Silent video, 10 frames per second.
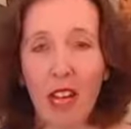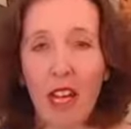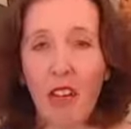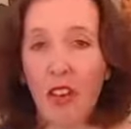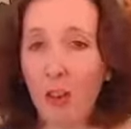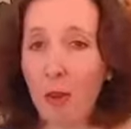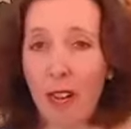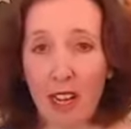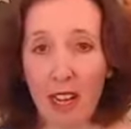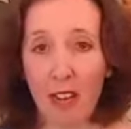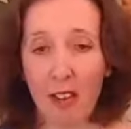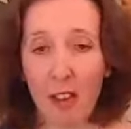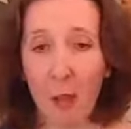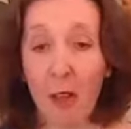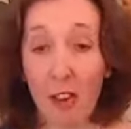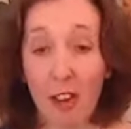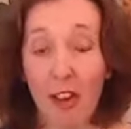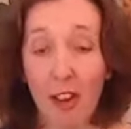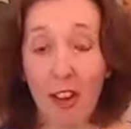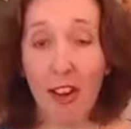Some days we
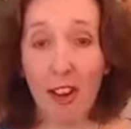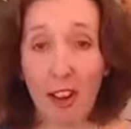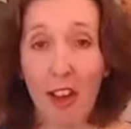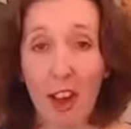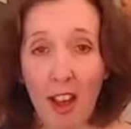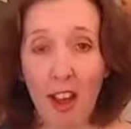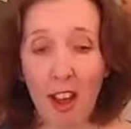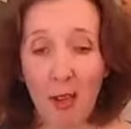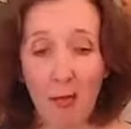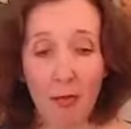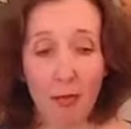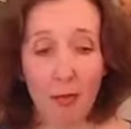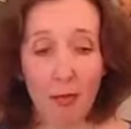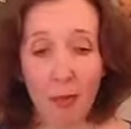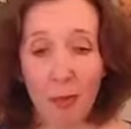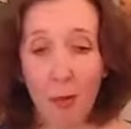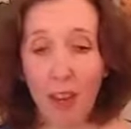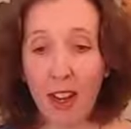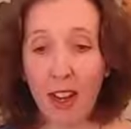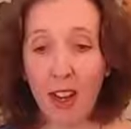just need to let our hair down. Some
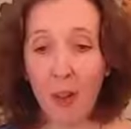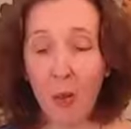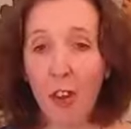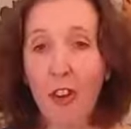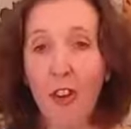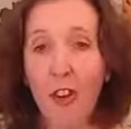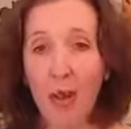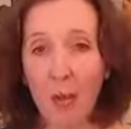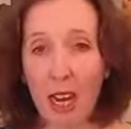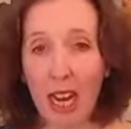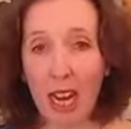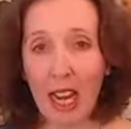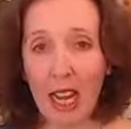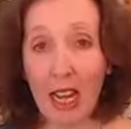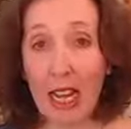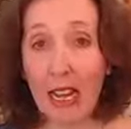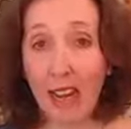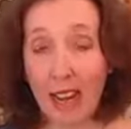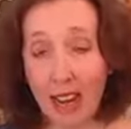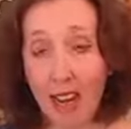days we just need to play.
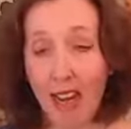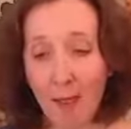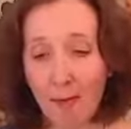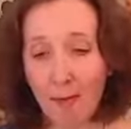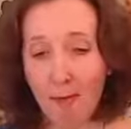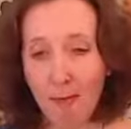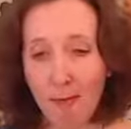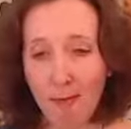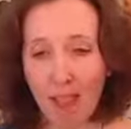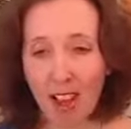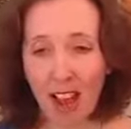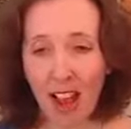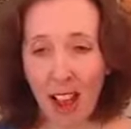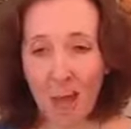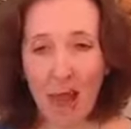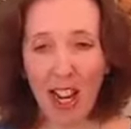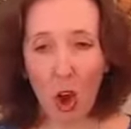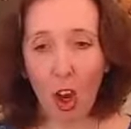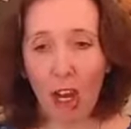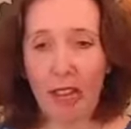Today, I had a big
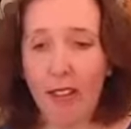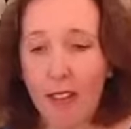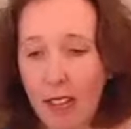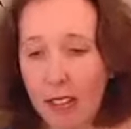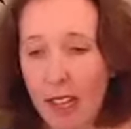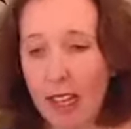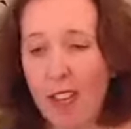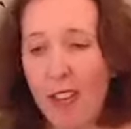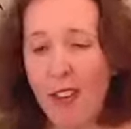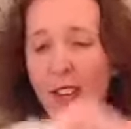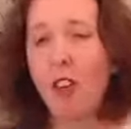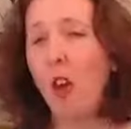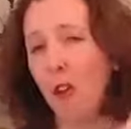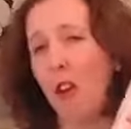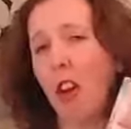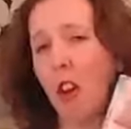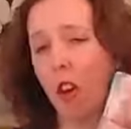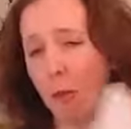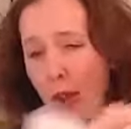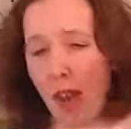long list. This is not very
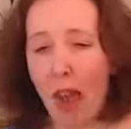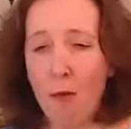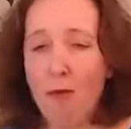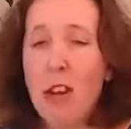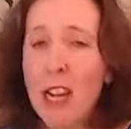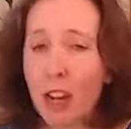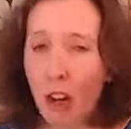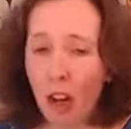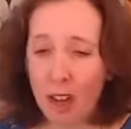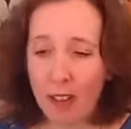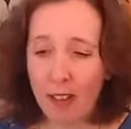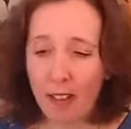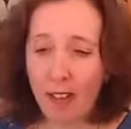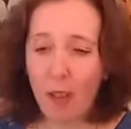long, but I had a really long list.